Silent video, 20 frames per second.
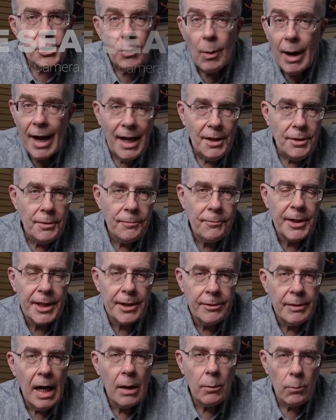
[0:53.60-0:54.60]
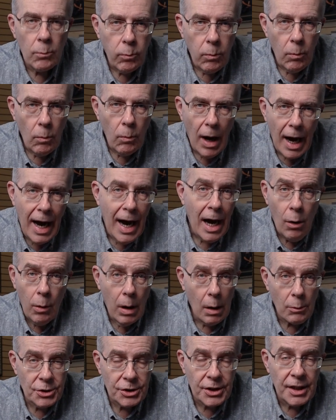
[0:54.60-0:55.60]
So I had to figure out how
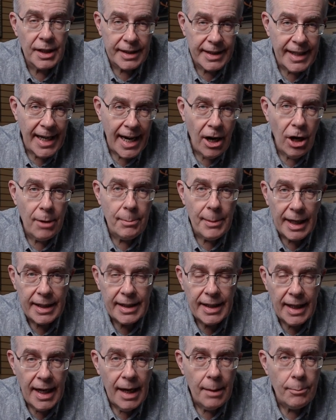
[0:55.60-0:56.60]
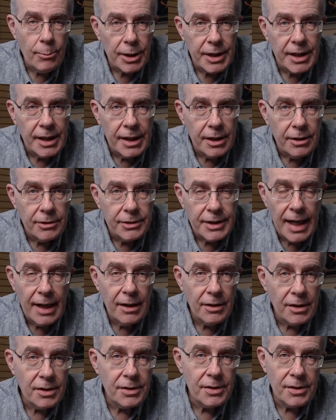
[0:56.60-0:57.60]
I was going to carry my camera gear
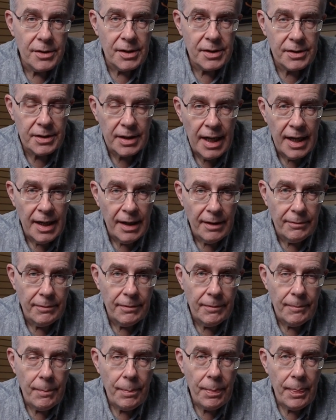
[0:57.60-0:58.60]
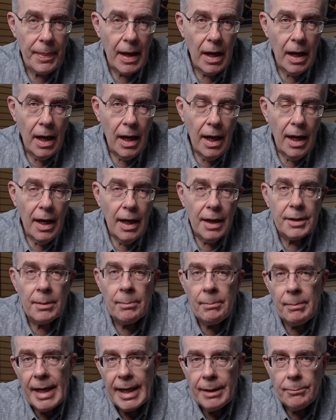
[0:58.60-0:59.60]
down into this cave. The
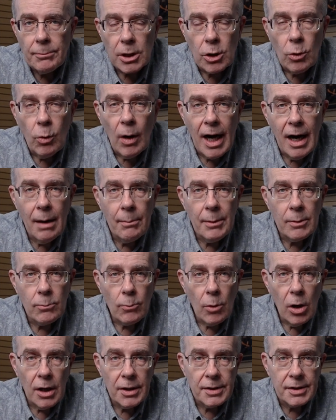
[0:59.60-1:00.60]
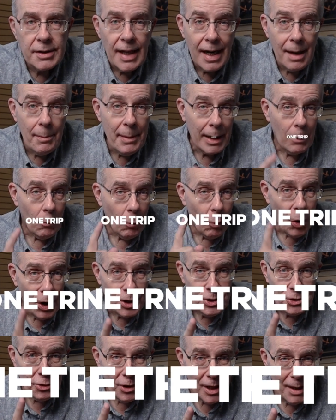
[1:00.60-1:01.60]
main requirement was that I make
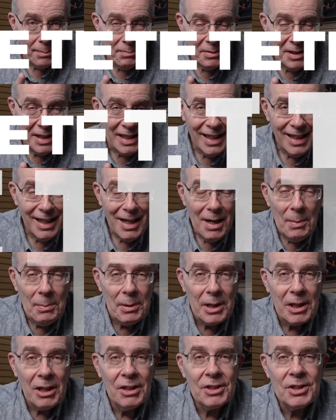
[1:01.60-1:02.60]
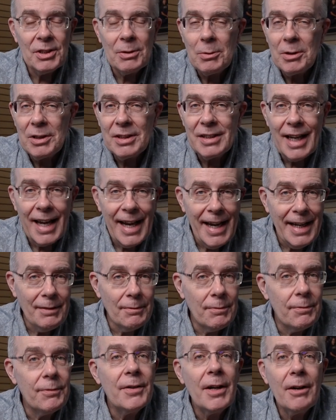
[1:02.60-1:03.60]
one trip because it was
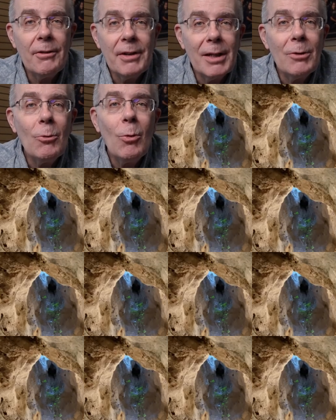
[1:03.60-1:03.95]
eight very